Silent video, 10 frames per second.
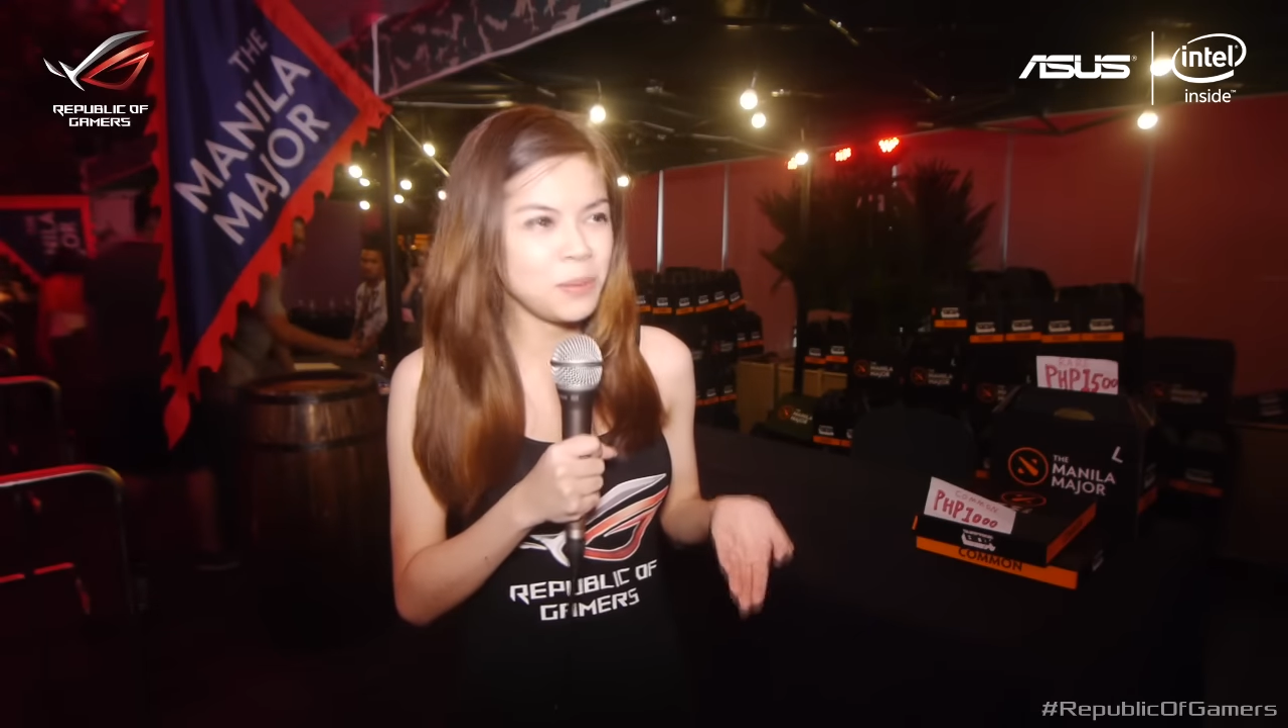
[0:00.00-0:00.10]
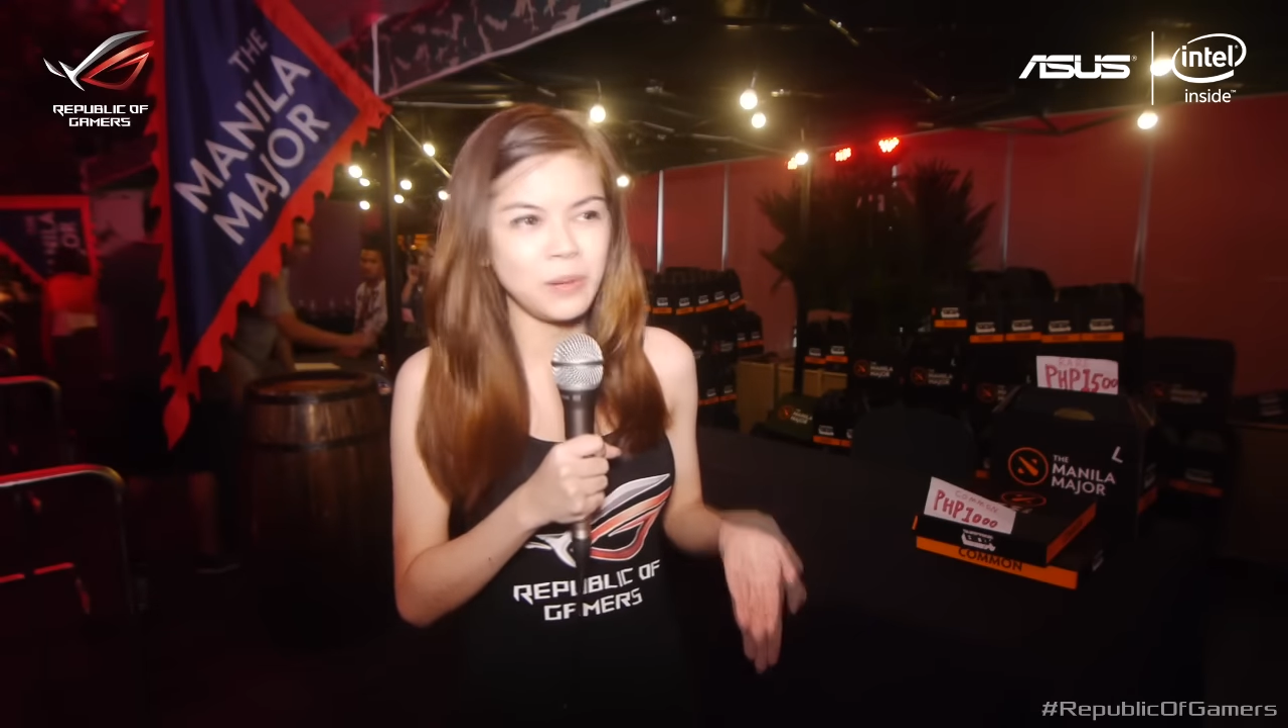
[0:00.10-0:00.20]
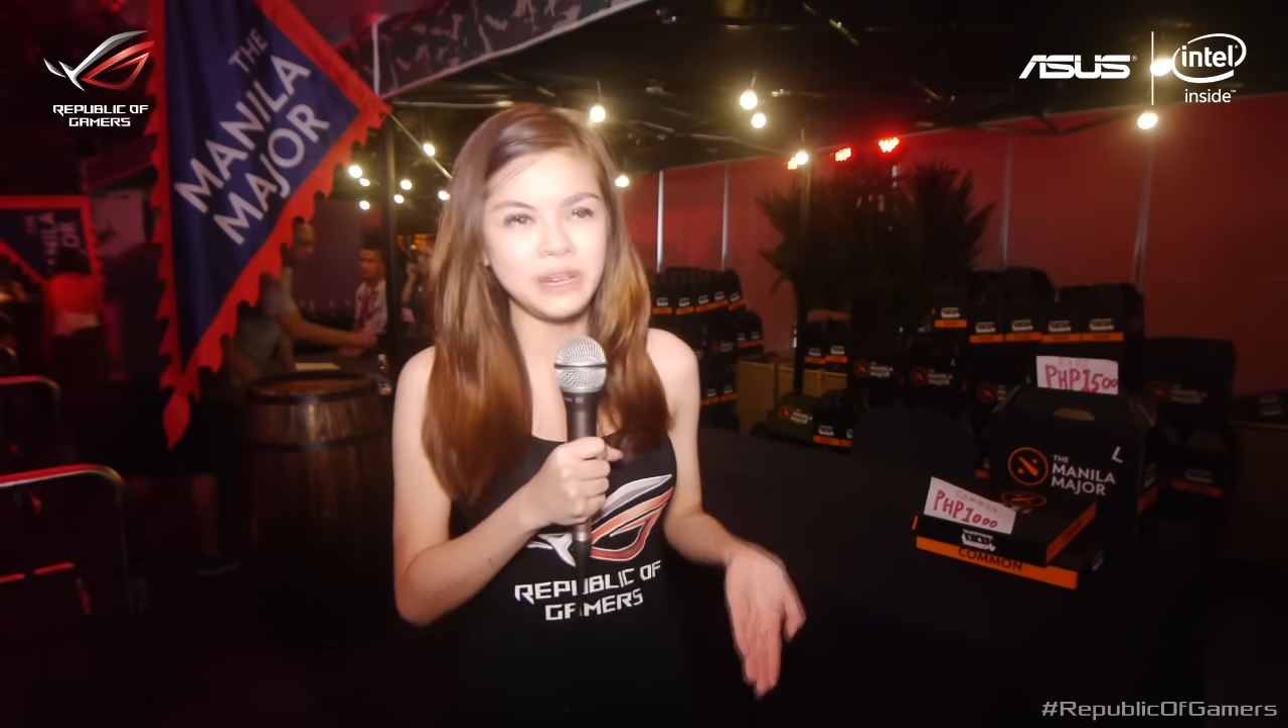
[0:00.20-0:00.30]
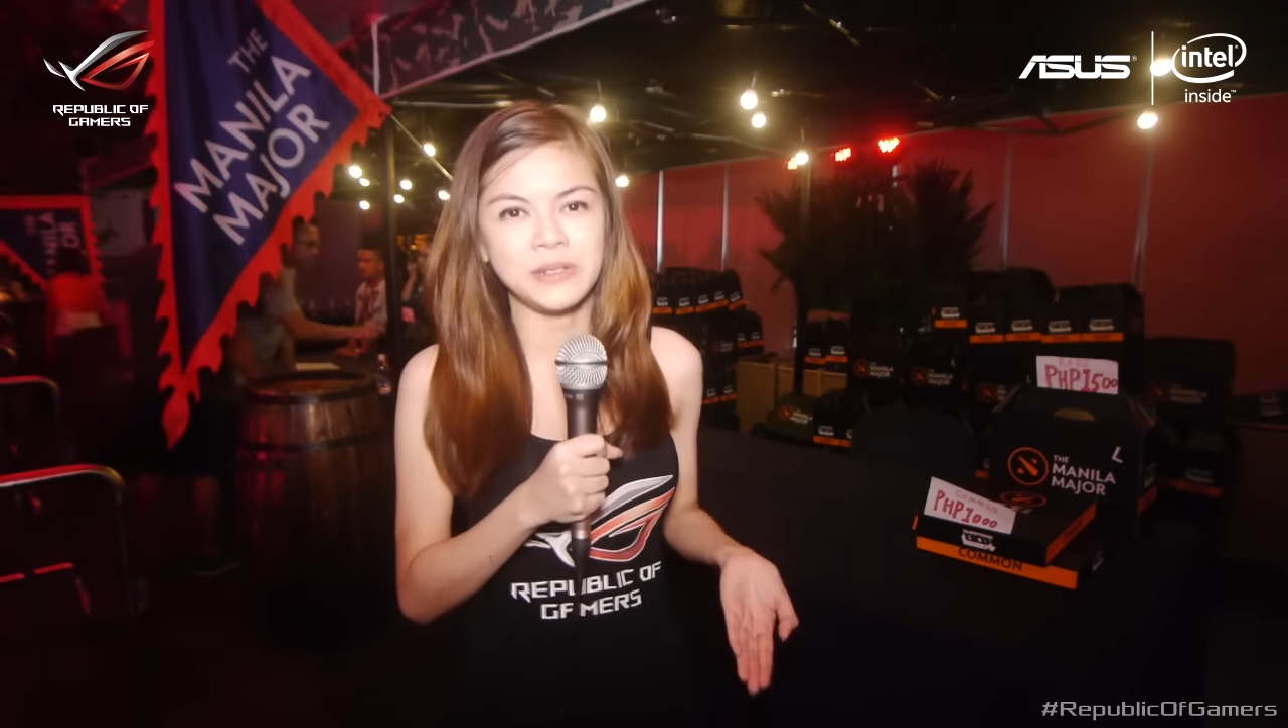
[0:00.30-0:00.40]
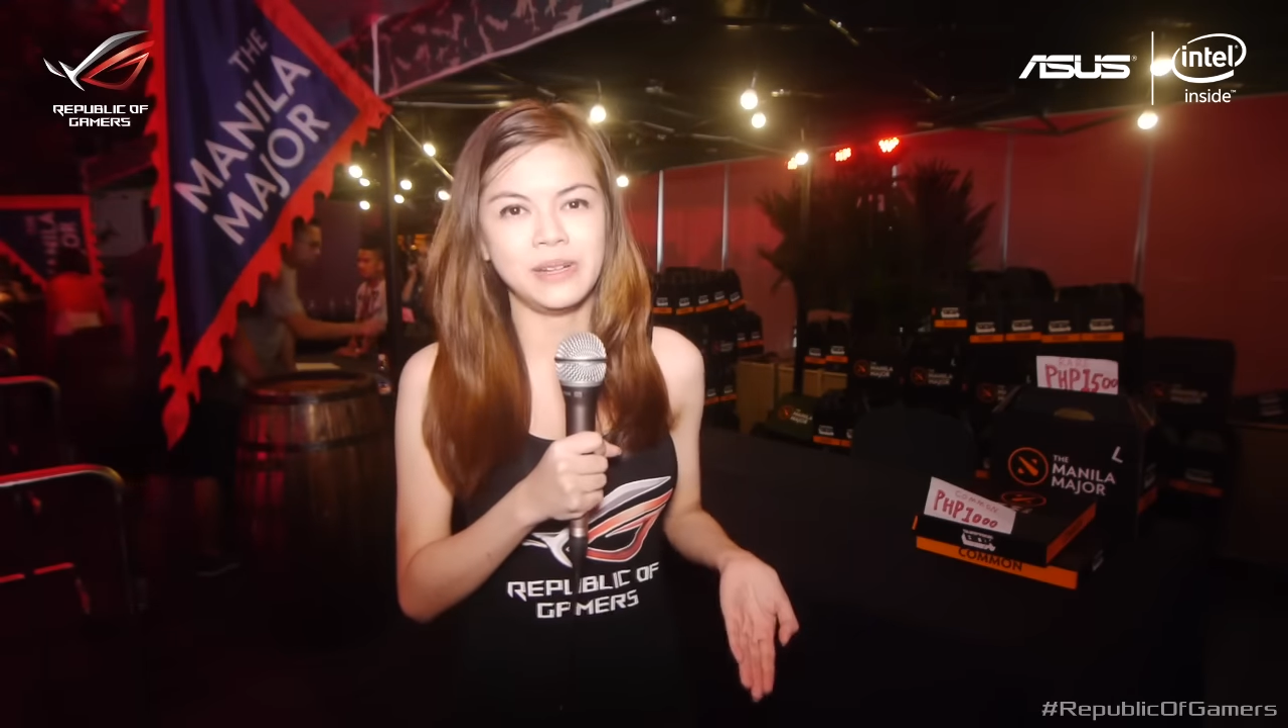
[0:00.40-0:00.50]

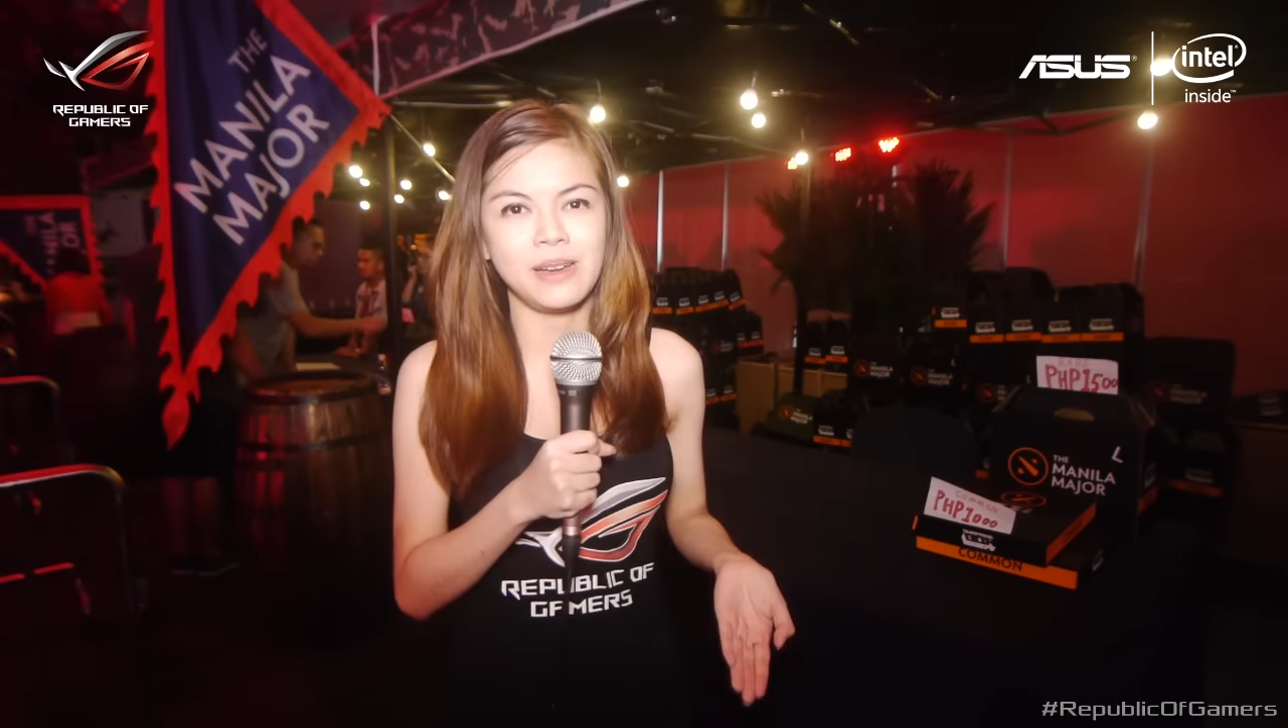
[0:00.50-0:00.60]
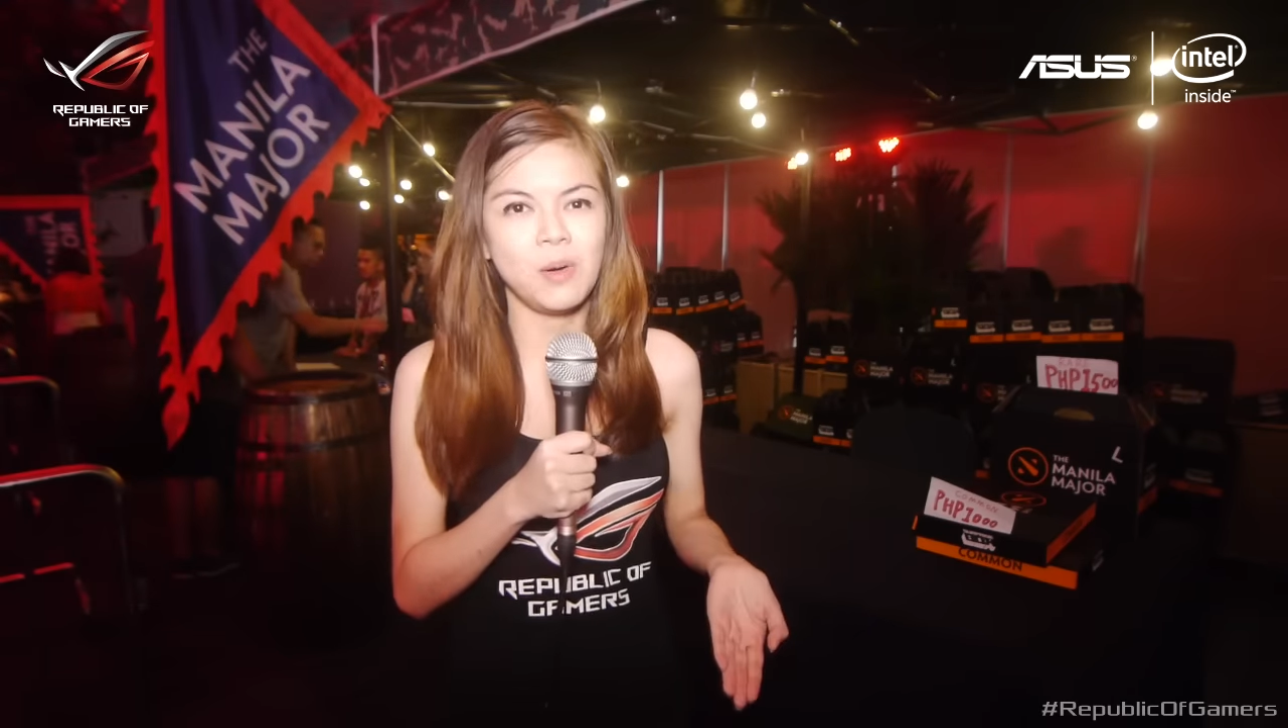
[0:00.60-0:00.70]
wondering,